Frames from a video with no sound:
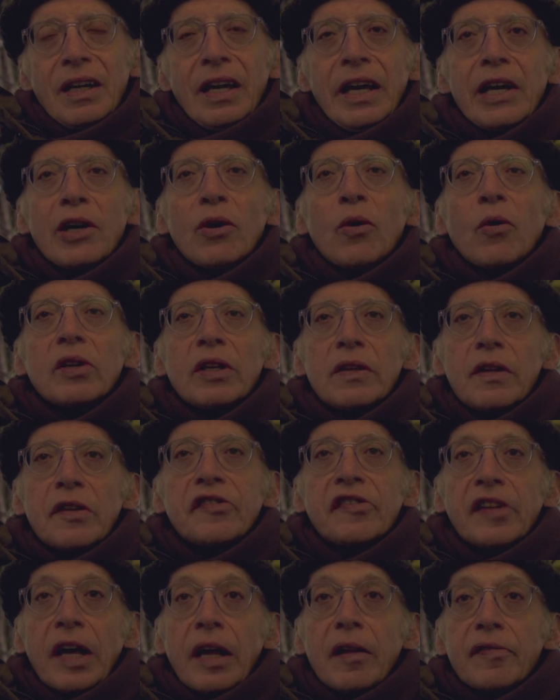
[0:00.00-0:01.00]
He called it the
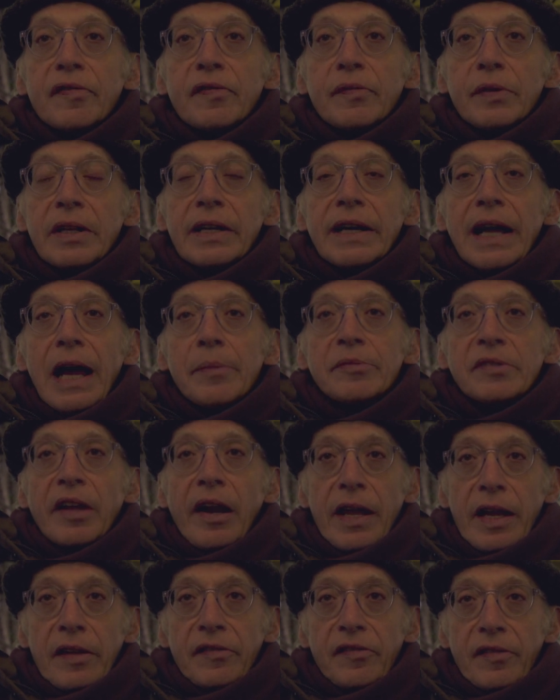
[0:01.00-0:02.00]
self with a
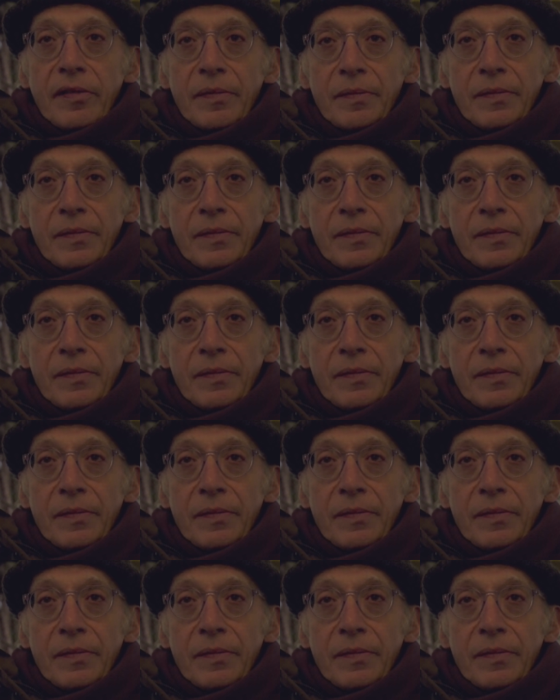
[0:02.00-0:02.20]
capital S.